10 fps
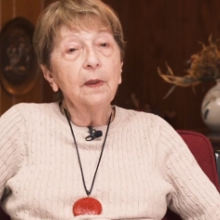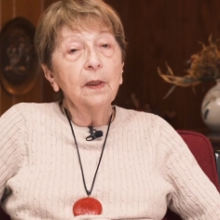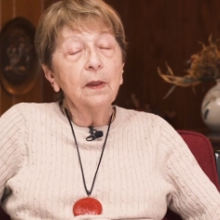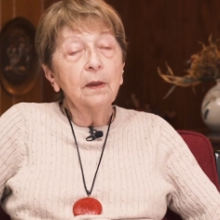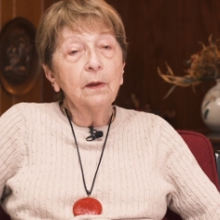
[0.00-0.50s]

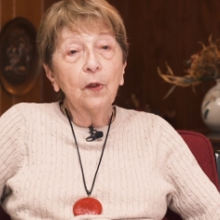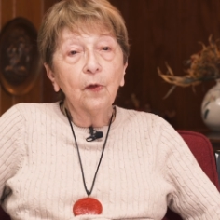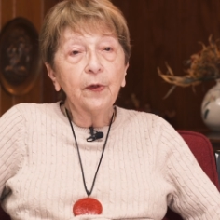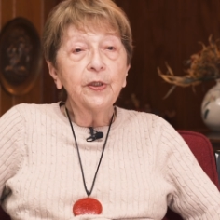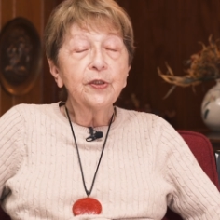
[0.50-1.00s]
The
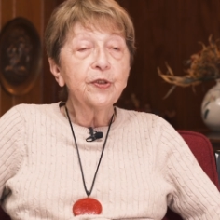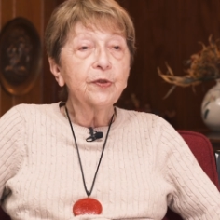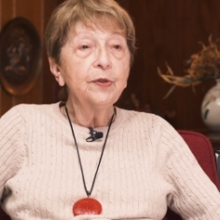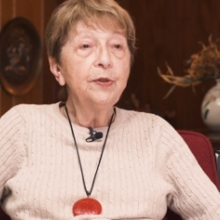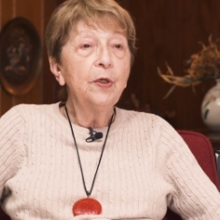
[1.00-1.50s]
lawyers
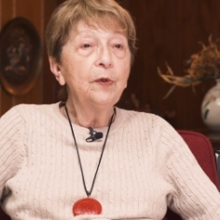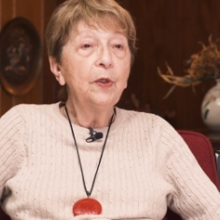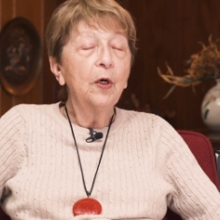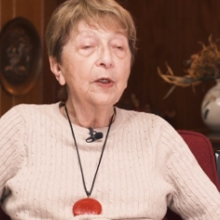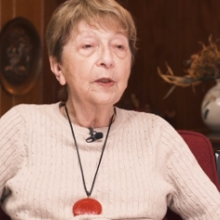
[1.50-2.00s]
could no
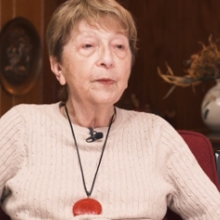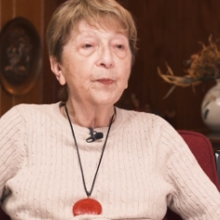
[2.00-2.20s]
longer